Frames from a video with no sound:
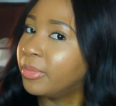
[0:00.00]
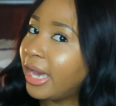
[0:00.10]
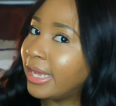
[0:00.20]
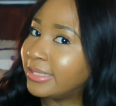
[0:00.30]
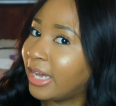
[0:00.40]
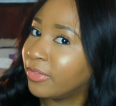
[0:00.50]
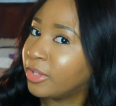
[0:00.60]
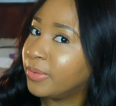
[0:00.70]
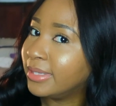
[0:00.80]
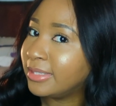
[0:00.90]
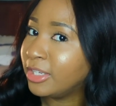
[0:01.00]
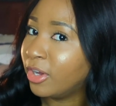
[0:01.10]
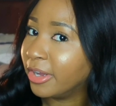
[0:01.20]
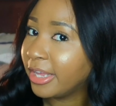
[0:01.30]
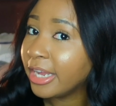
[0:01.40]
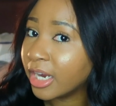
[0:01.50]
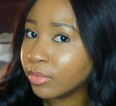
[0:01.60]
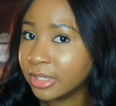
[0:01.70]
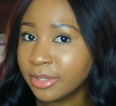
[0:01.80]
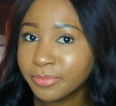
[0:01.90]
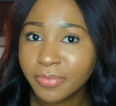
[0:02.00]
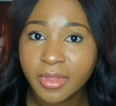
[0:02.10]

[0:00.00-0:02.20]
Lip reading: but I doubt that you can see it on camera.